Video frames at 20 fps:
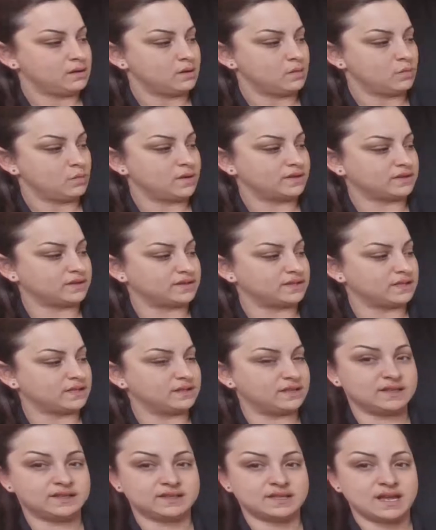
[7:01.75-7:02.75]
What's our
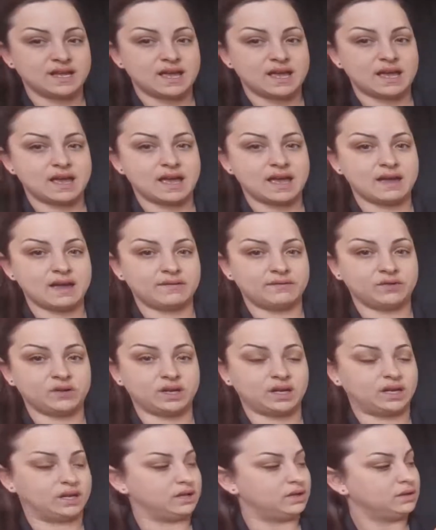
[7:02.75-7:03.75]
sentence?
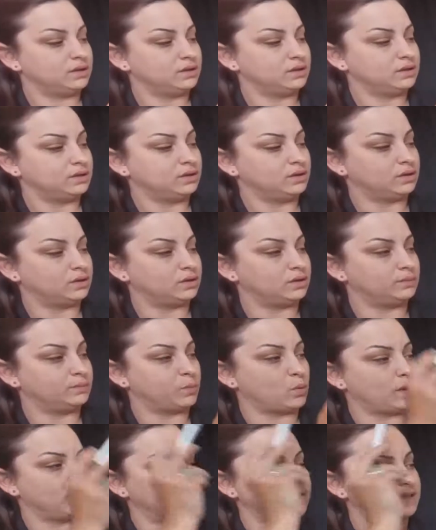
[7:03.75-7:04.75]
Every good
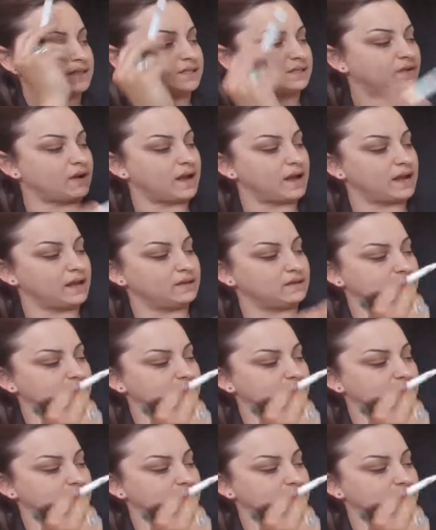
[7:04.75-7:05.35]
boy does fine.